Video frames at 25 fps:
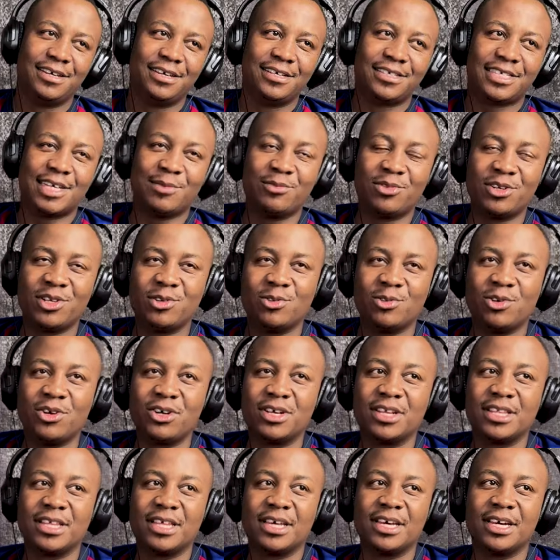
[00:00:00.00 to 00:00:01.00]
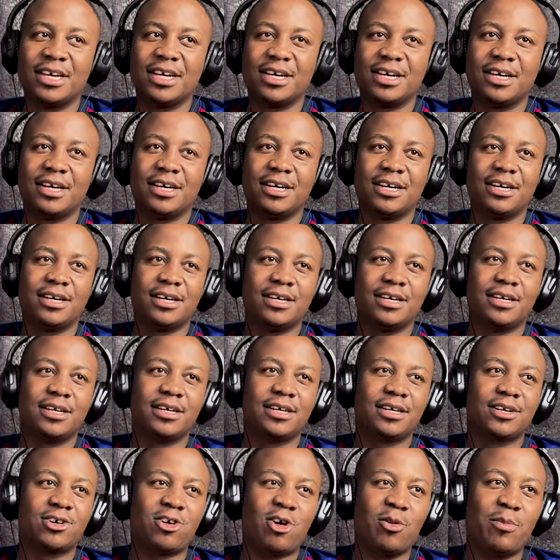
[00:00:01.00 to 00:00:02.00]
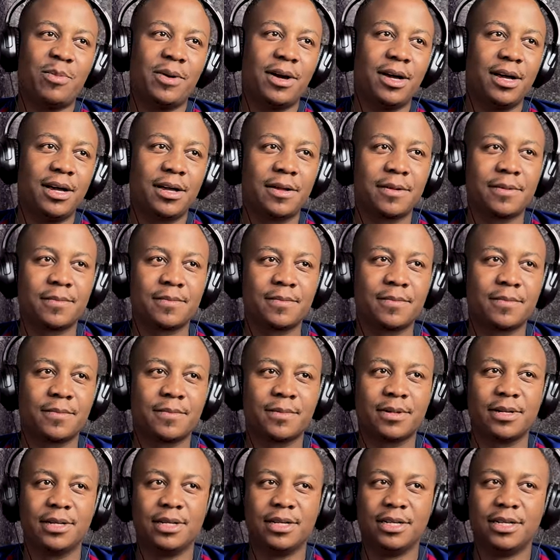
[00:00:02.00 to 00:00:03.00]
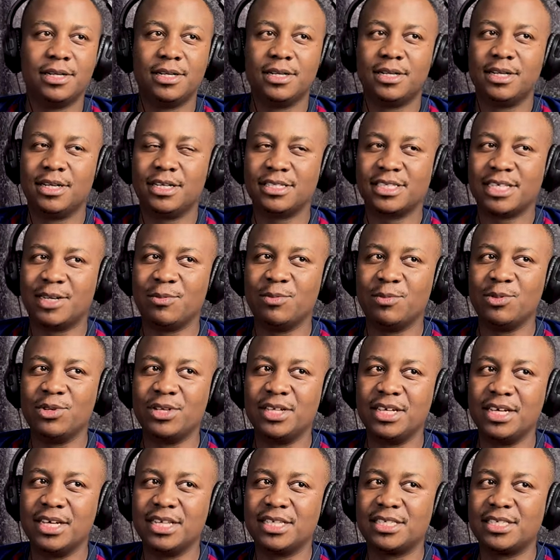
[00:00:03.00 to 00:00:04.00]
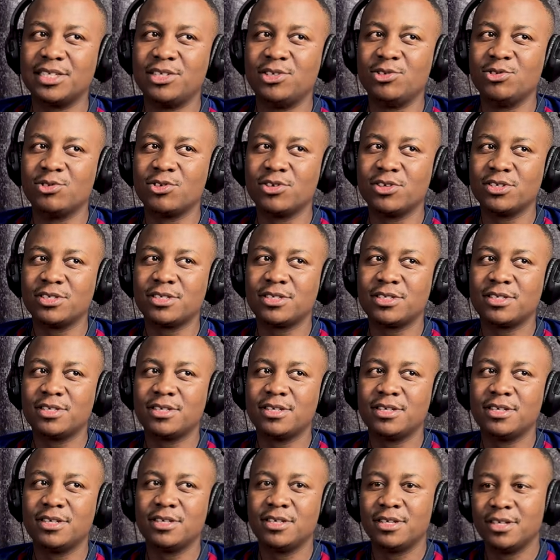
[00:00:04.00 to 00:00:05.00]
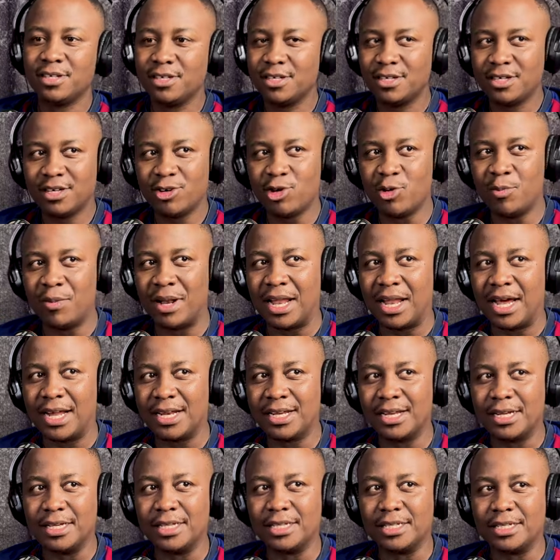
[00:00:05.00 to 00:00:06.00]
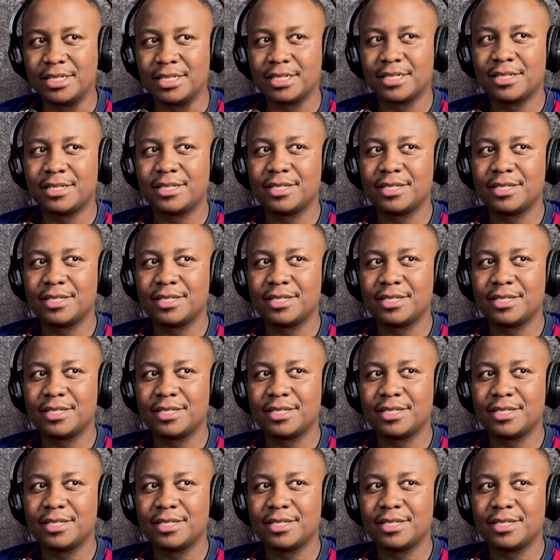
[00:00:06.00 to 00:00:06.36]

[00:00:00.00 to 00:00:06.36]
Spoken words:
Somebody won the Copa. Somebody else in Euros. Homelanded it.